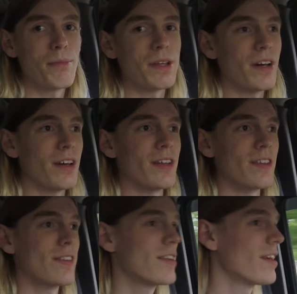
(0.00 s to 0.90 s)

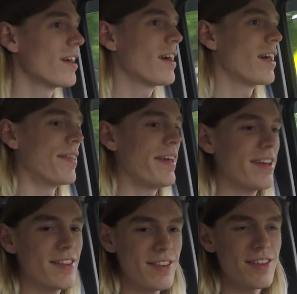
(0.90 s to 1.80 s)
because
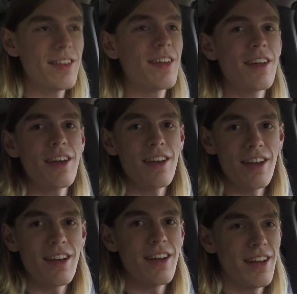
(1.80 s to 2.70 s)
this
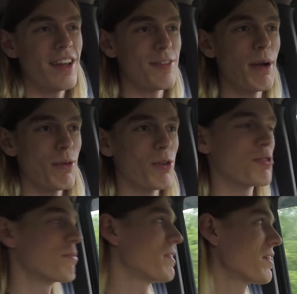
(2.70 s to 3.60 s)
is my road
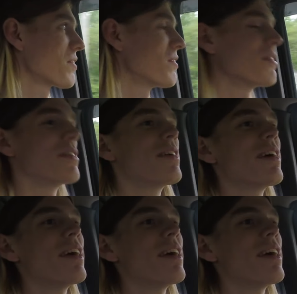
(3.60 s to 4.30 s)
trip vehicle.